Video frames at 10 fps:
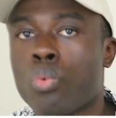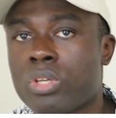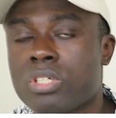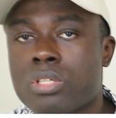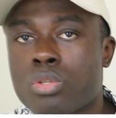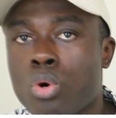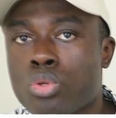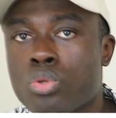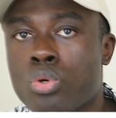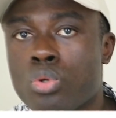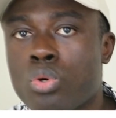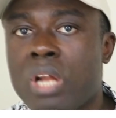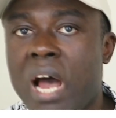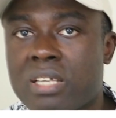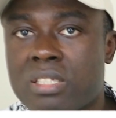which is also
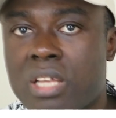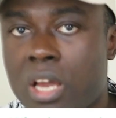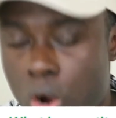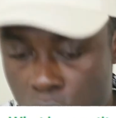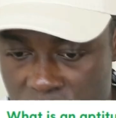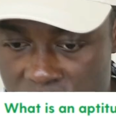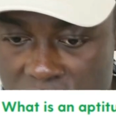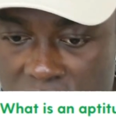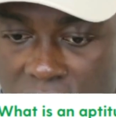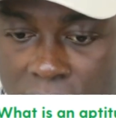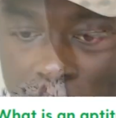known as the OSCE.